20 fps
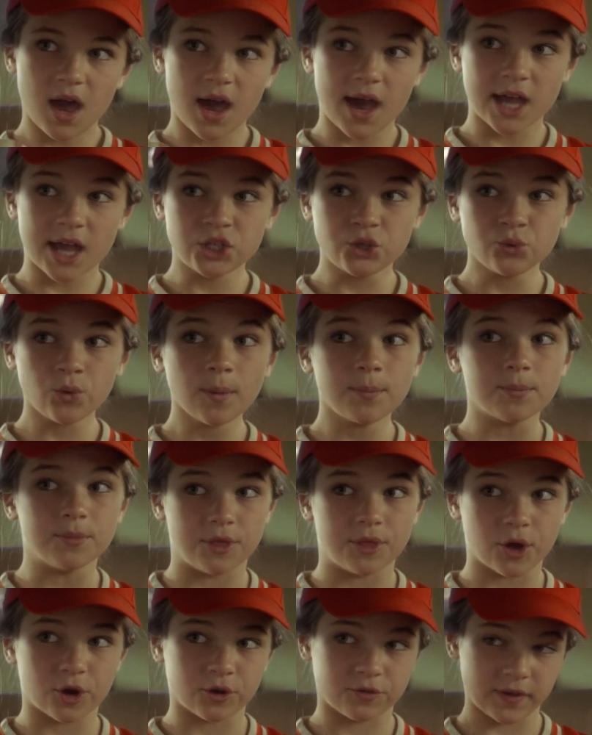I
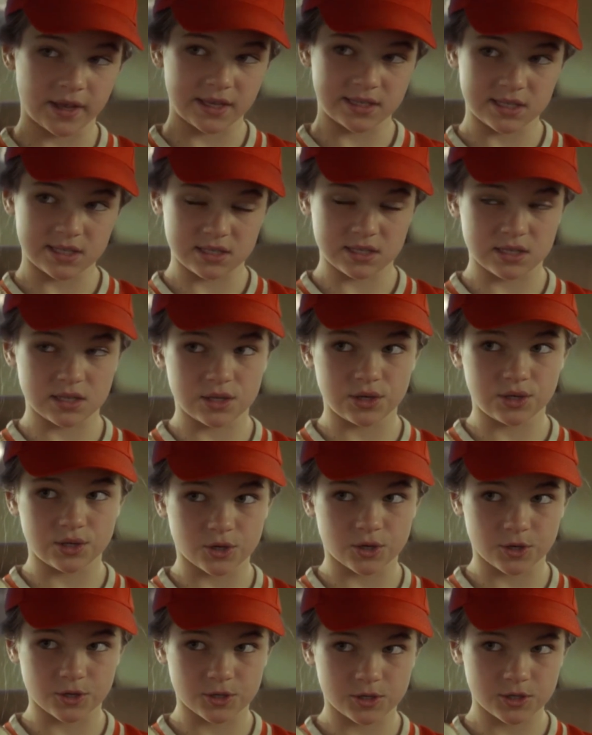shrugged their faces in the
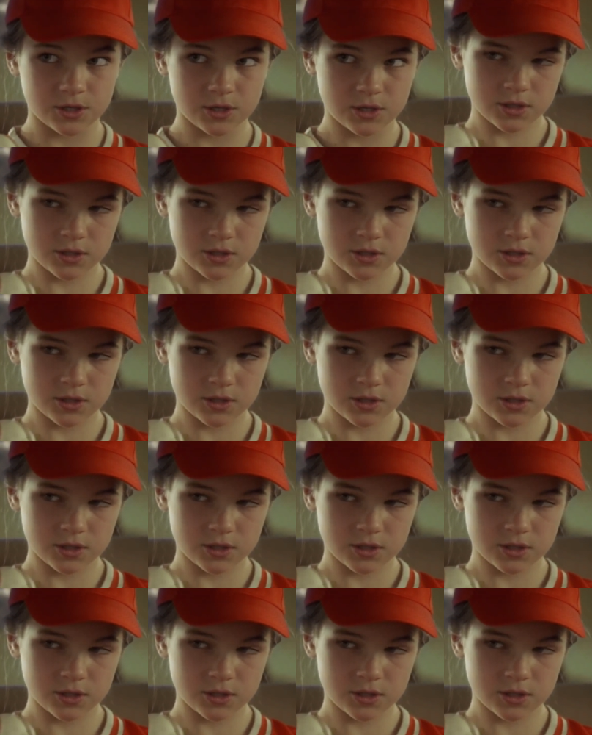dirt.